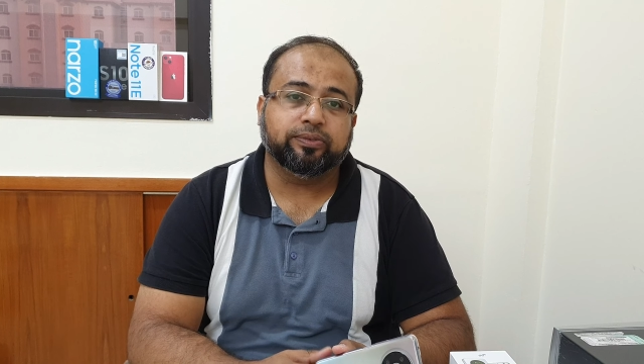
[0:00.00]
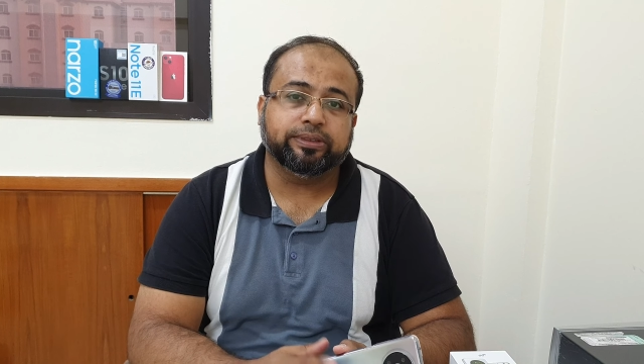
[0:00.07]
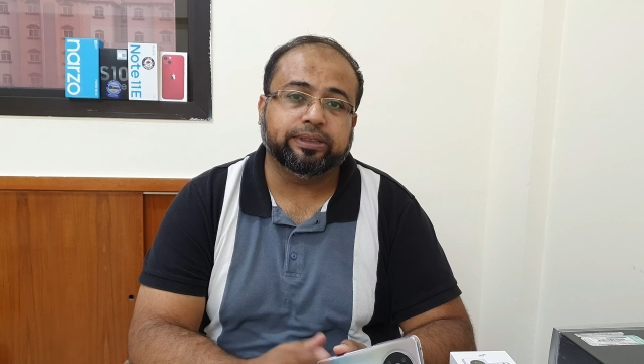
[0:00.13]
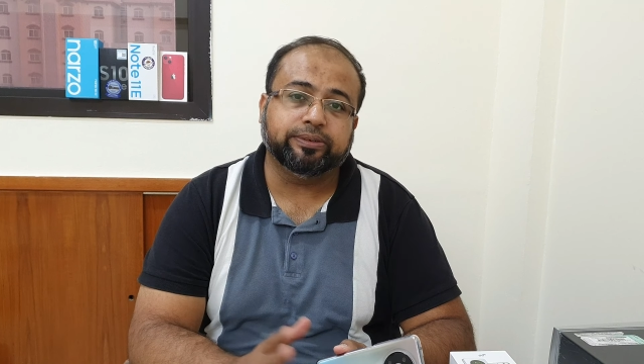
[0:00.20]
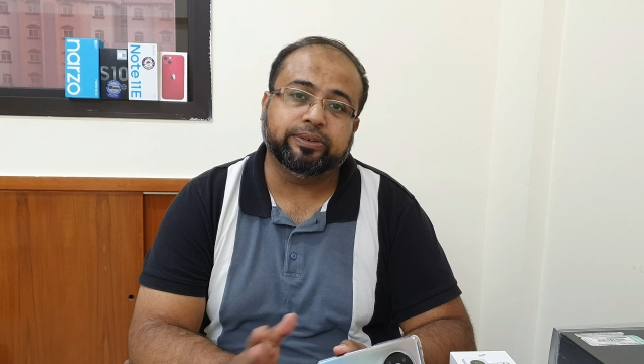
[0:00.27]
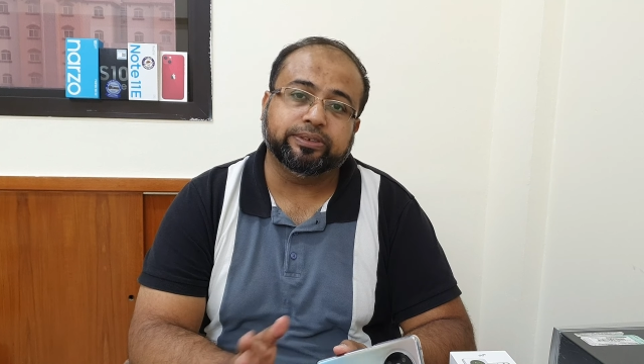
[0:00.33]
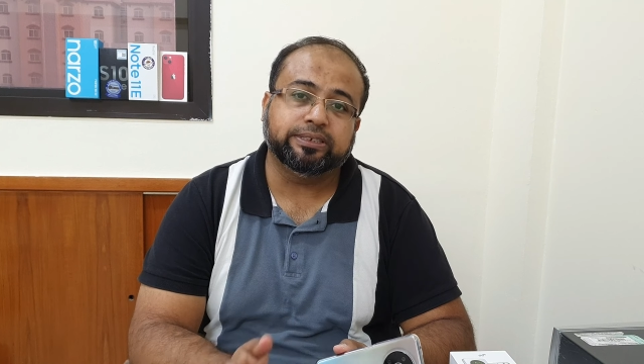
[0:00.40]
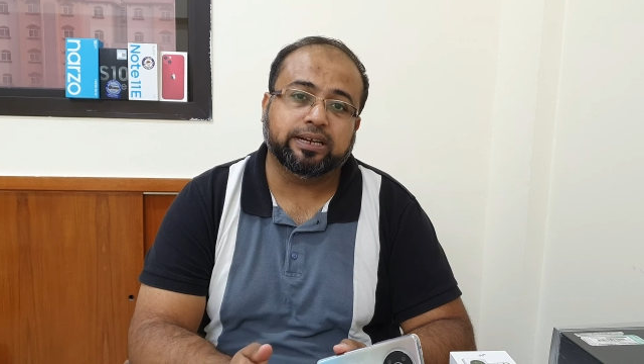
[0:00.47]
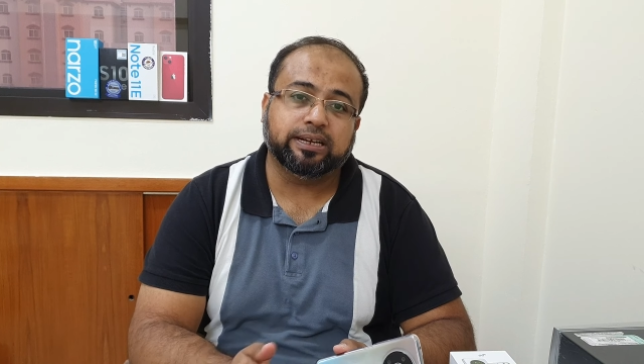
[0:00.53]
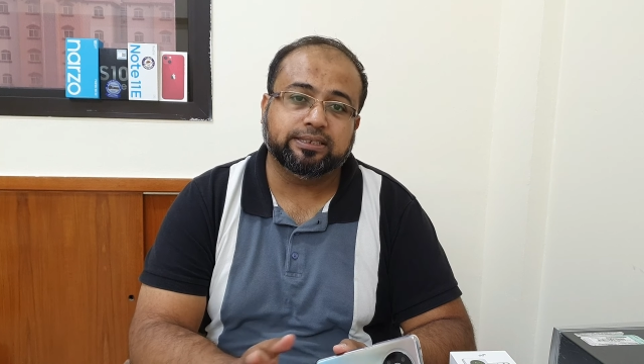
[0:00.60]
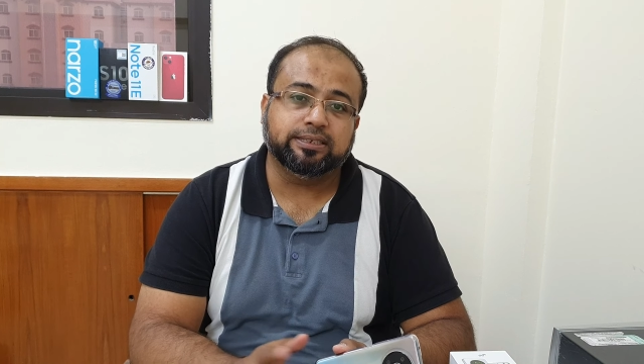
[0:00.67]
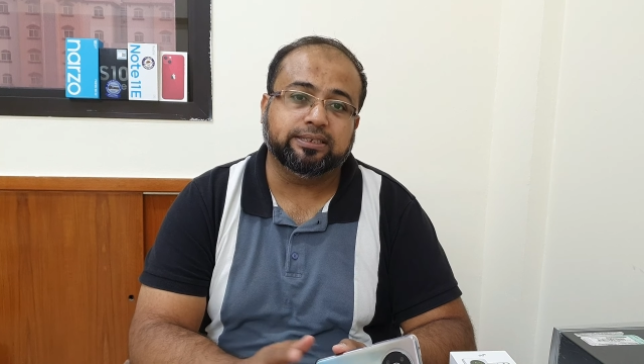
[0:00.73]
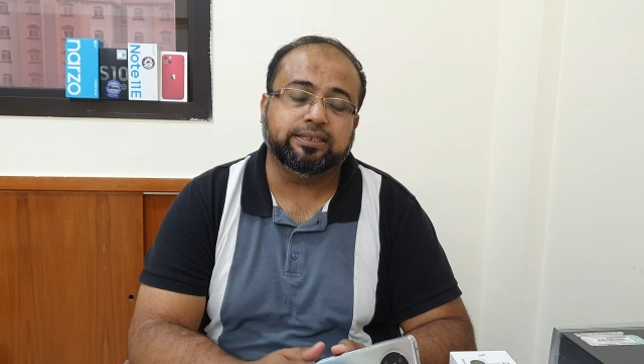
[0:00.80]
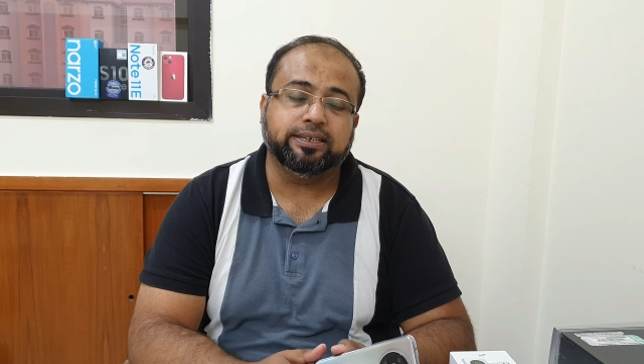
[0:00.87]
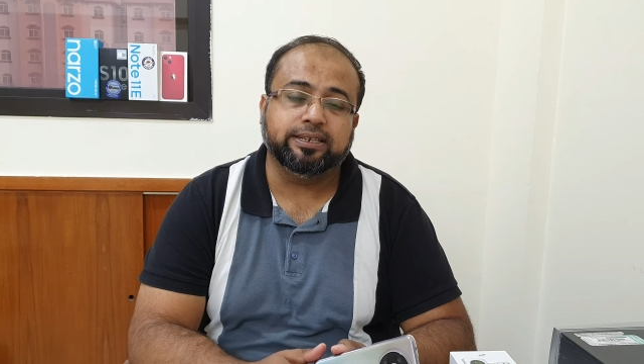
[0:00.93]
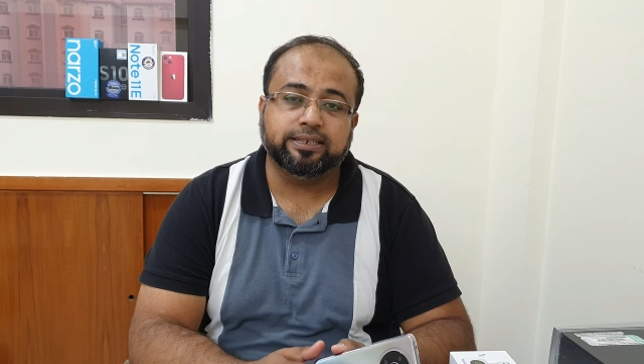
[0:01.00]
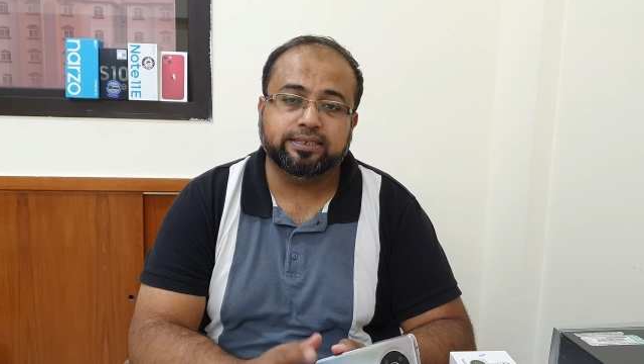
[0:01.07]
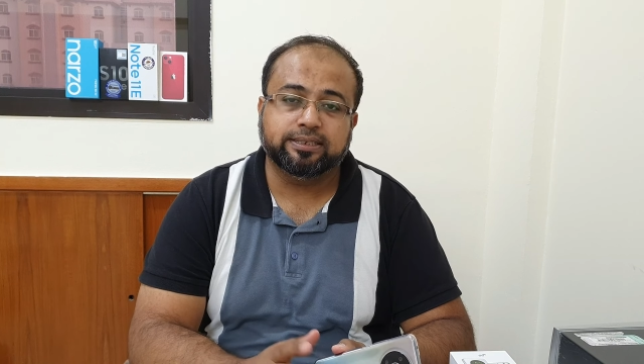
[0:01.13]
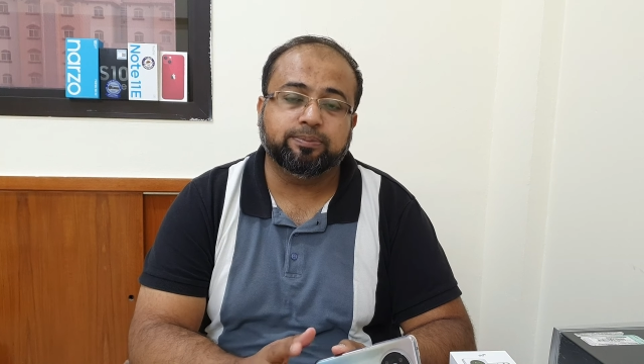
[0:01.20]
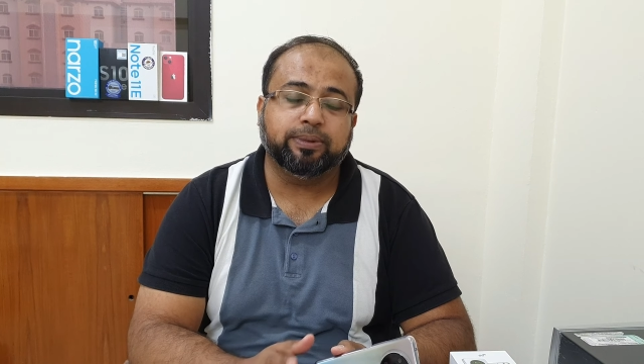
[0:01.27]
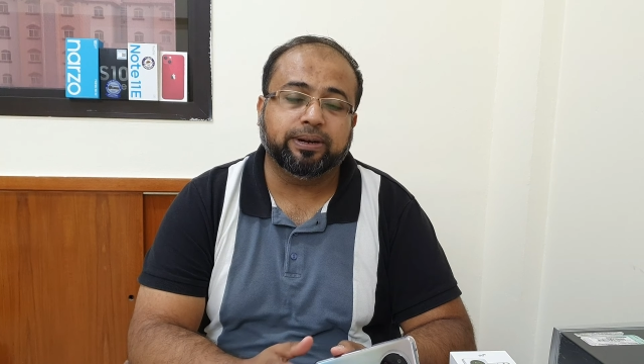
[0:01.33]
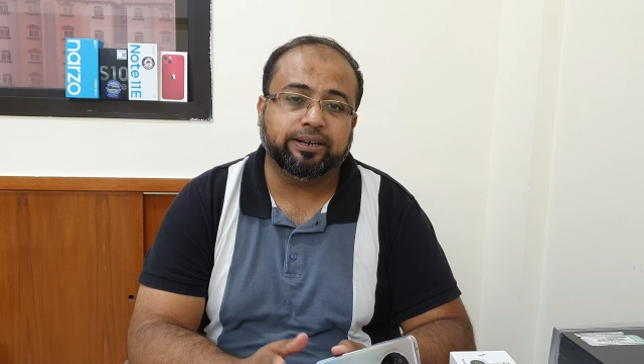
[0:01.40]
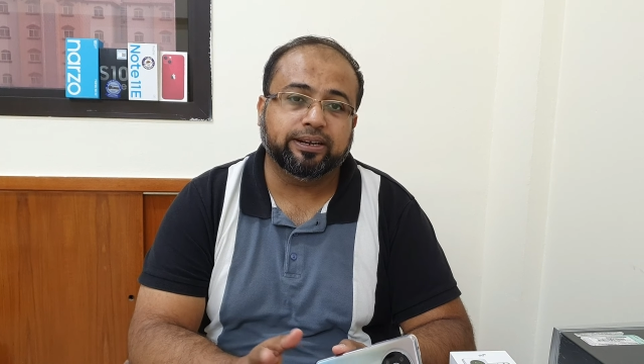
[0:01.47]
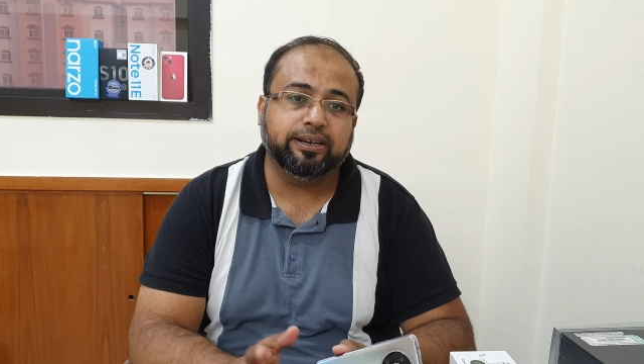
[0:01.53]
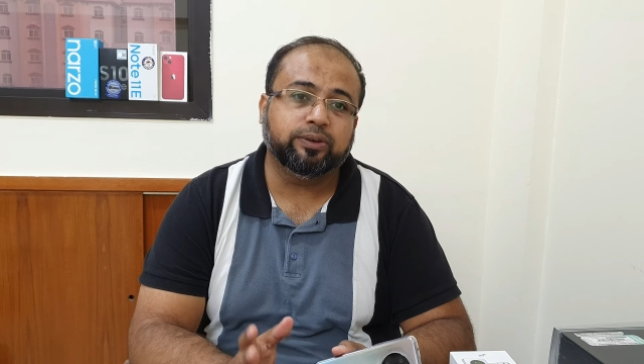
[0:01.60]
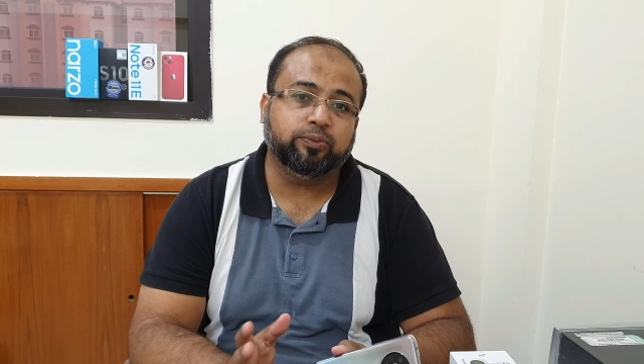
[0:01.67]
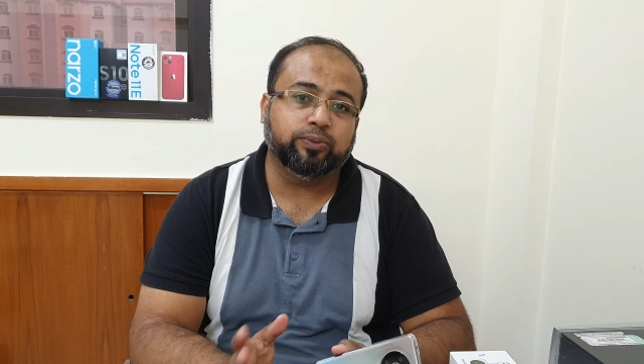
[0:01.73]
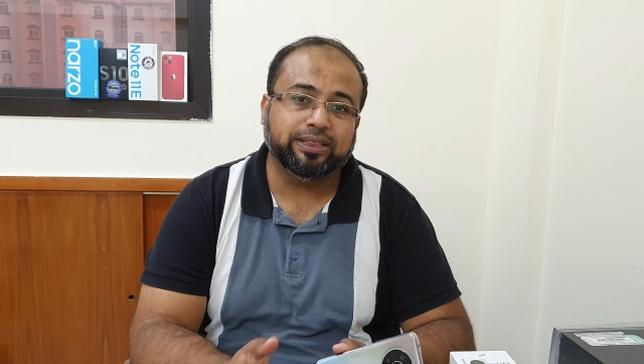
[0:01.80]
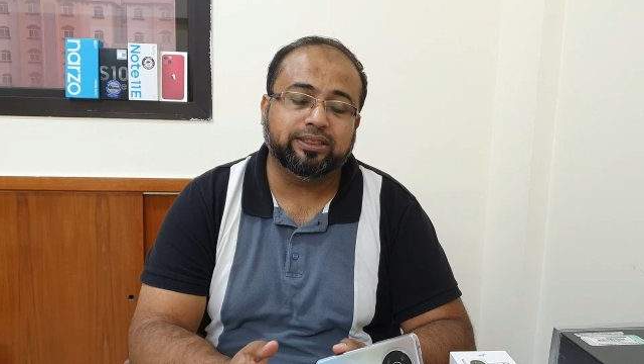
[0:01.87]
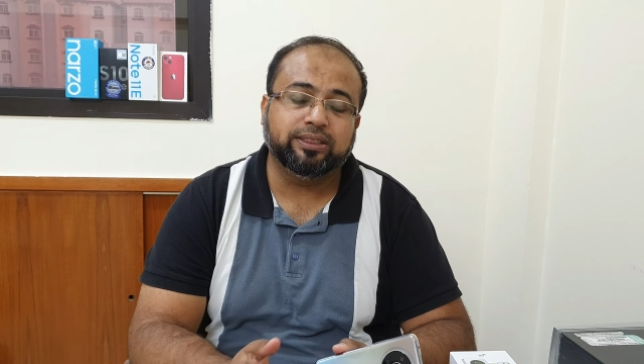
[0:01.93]
The charger is
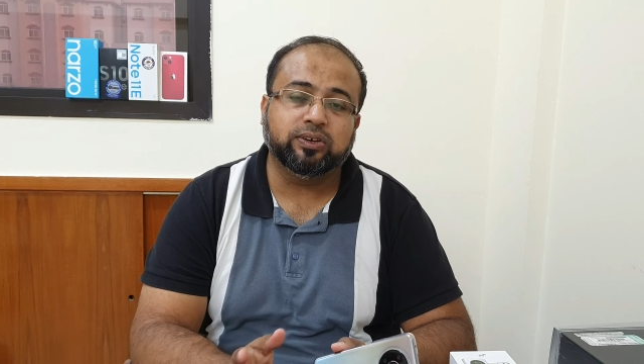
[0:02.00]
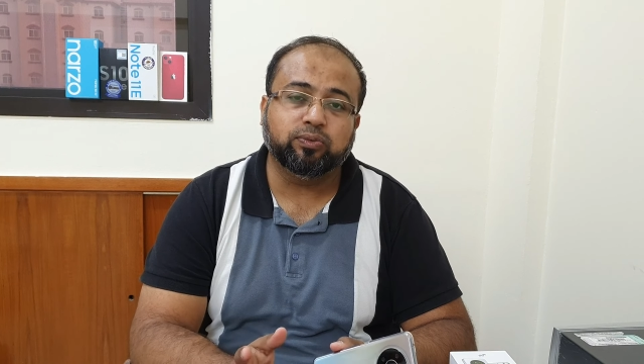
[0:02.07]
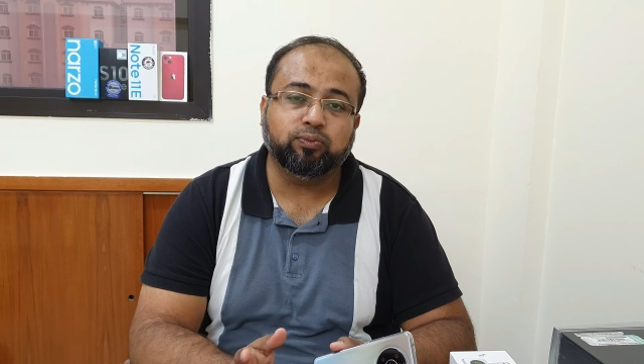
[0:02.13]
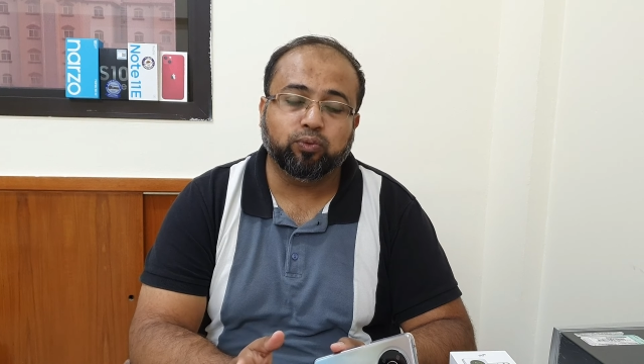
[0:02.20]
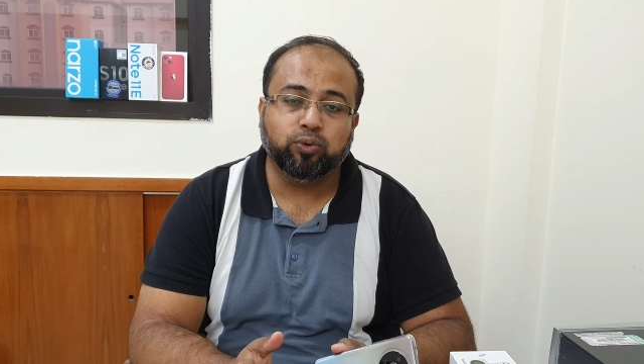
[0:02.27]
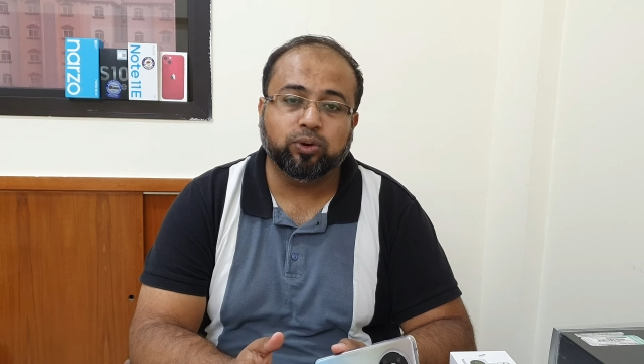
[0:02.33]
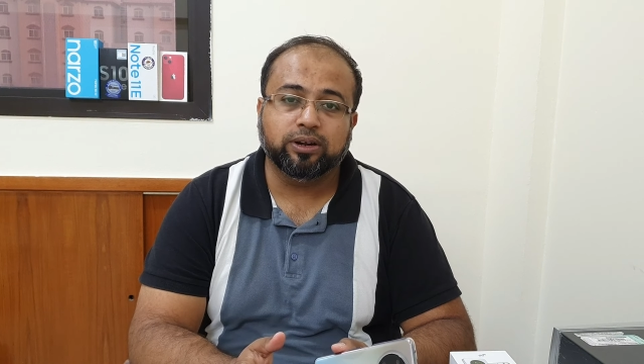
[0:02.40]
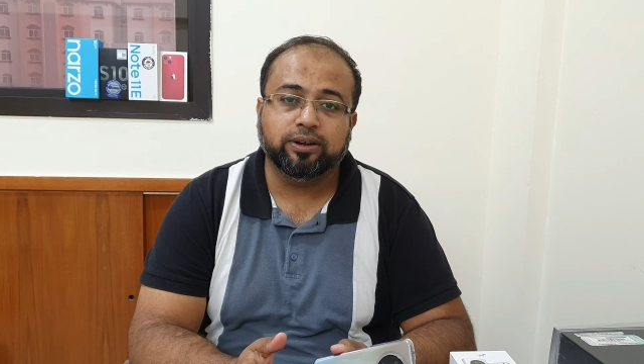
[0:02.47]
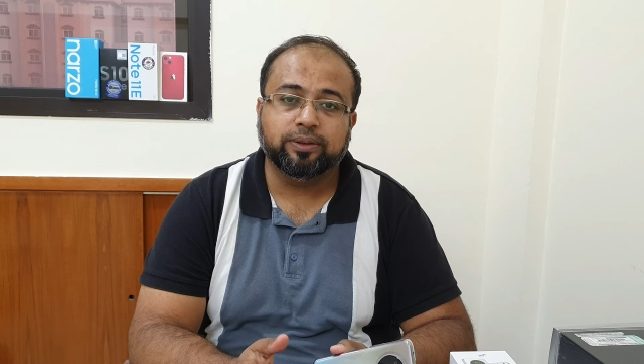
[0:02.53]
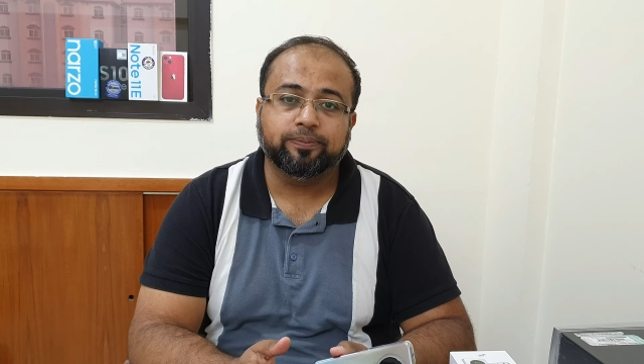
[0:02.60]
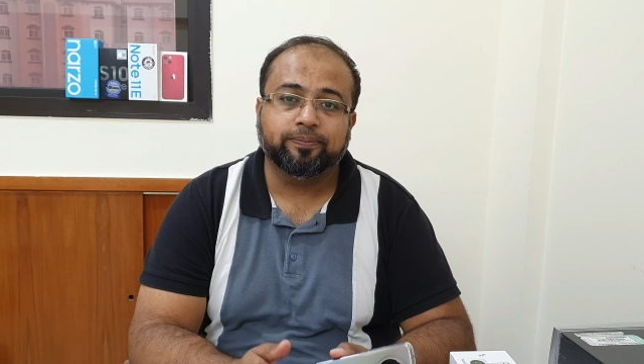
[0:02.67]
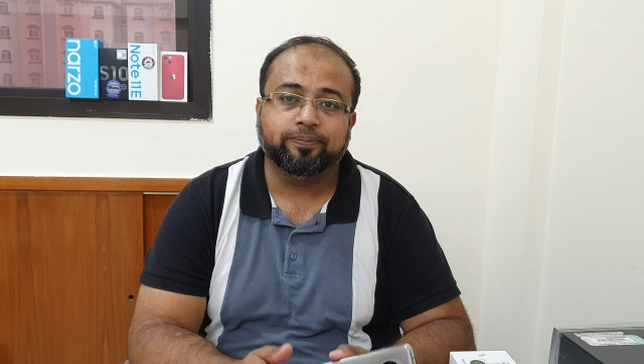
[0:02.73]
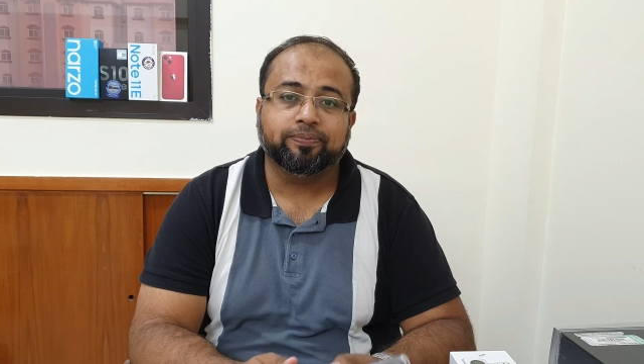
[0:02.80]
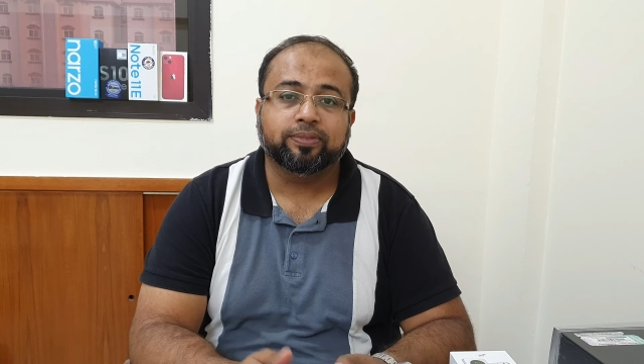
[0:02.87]
bundled with the phone,